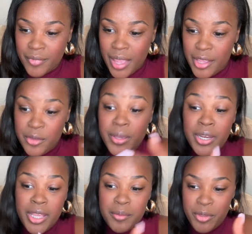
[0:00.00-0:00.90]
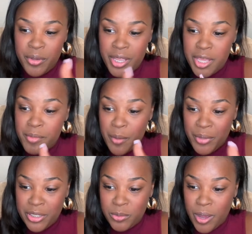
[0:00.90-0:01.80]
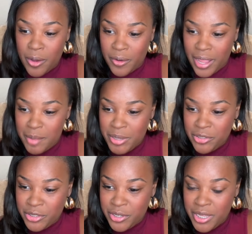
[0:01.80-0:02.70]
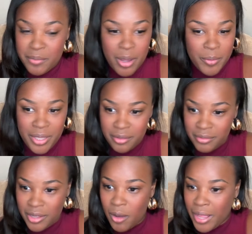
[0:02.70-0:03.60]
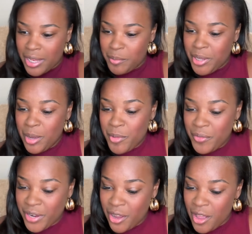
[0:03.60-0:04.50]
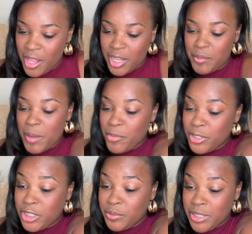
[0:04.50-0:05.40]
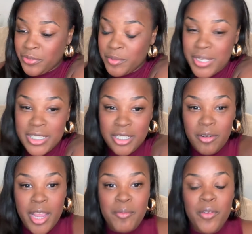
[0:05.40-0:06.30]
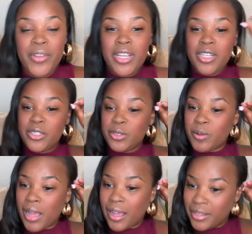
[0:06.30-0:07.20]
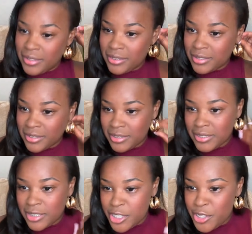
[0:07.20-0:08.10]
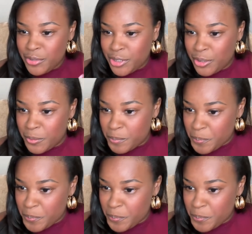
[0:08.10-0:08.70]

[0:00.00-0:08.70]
you can email me as well. Okay. Make sure you email me. Okay. Let me come over. I'm going to switch from Instagram over here to YouTube.